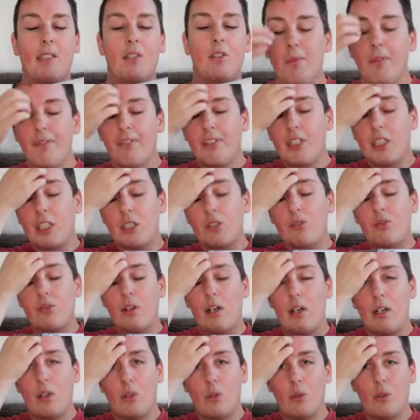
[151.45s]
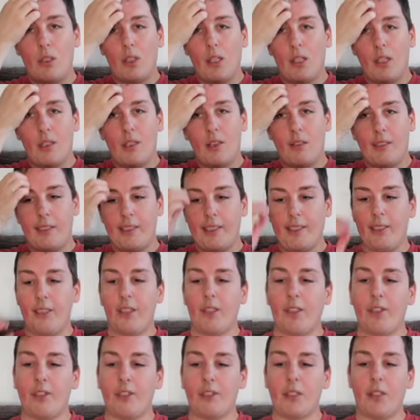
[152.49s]
My first roll I
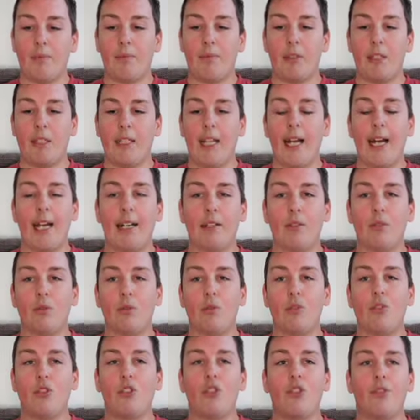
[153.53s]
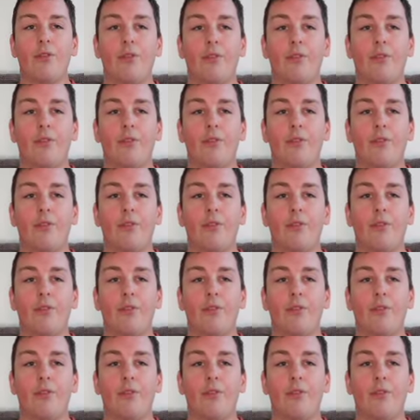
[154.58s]
used on my lounge